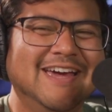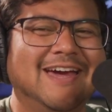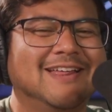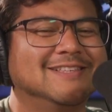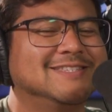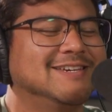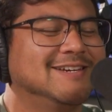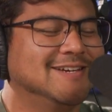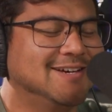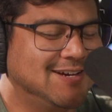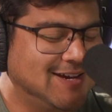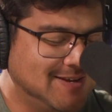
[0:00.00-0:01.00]
And it's like,
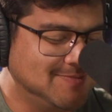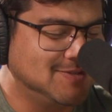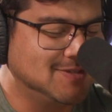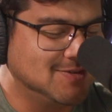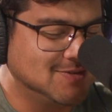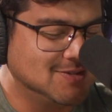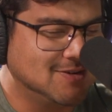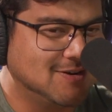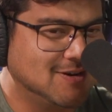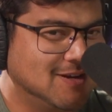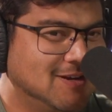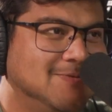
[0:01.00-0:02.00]
I'm so
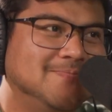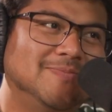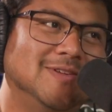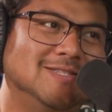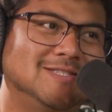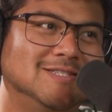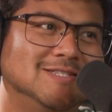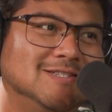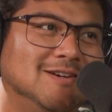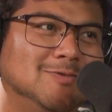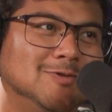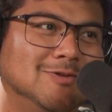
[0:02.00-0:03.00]
sorry. It's just
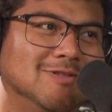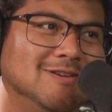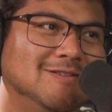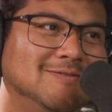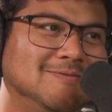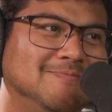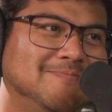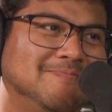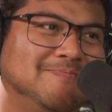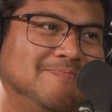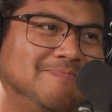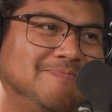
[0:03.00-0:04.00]
not worth
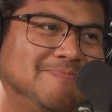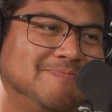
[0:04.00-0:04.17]
it.